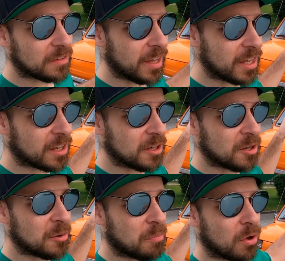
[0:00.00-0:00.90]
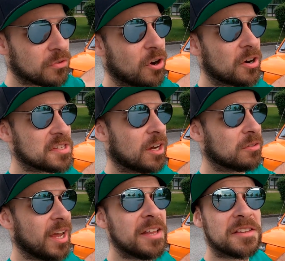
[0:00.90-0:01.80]
take both cars
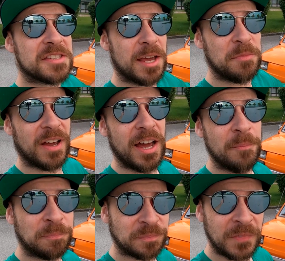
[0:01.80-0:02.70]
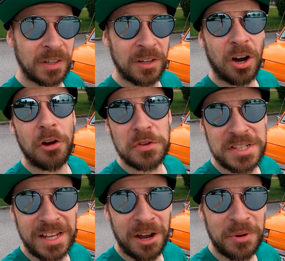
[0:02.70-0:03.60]
out at the same time.
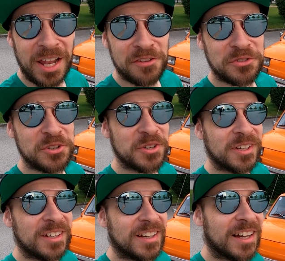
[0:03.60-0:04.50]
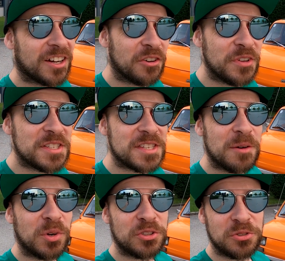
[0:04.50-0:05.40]
Obviously, I will have to convince
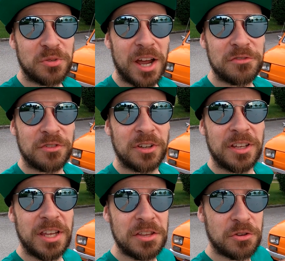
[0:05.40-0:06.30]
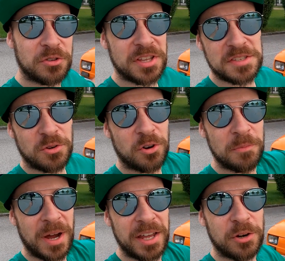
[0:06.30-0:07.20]
someone to drive either this
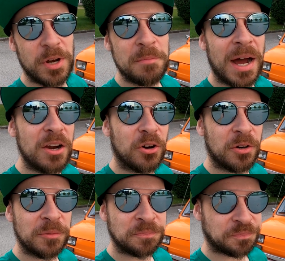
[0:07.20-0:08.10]
or my green Maluch,